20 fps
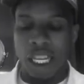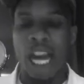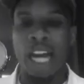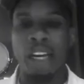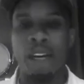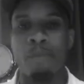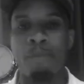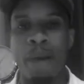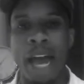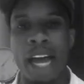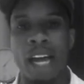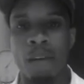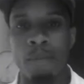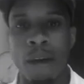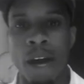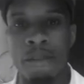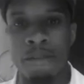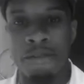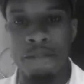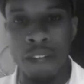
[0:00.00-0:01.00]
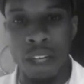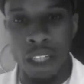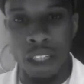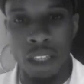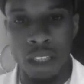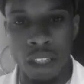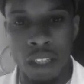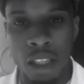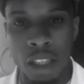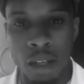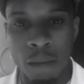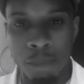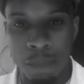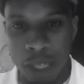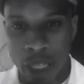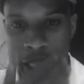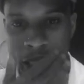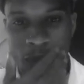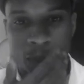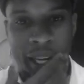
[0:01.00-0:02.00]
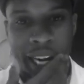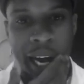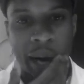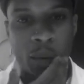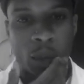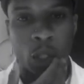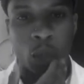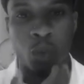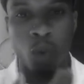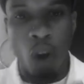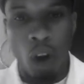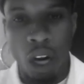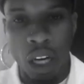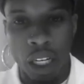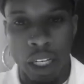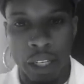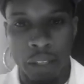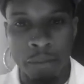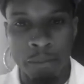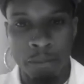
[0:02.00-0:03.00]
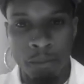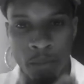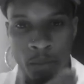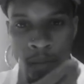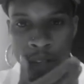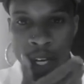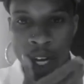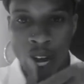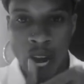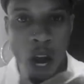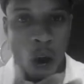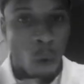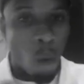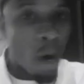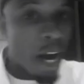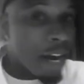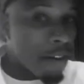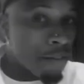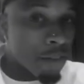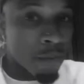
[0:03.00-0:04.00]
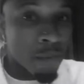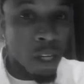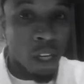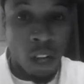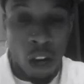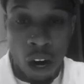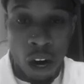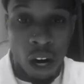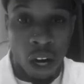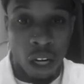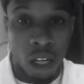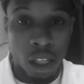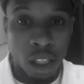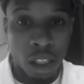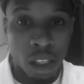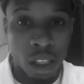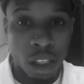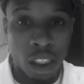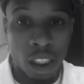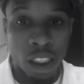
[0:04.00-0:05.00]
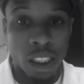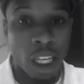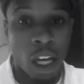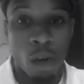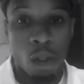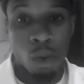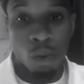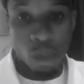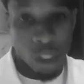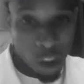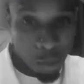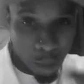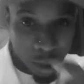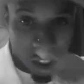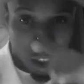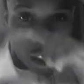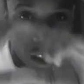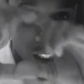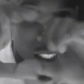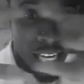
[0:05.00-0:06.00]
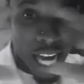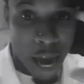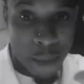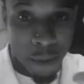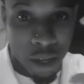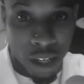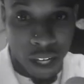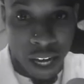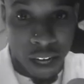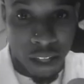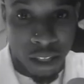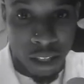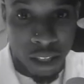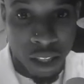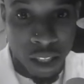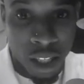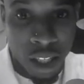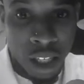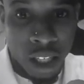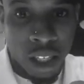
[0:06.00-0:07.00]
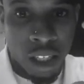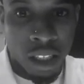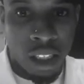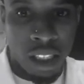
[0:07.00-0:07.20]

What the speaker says: got shot in the back of my foot because when I was walking away from the car, she says she puts this in capital letters.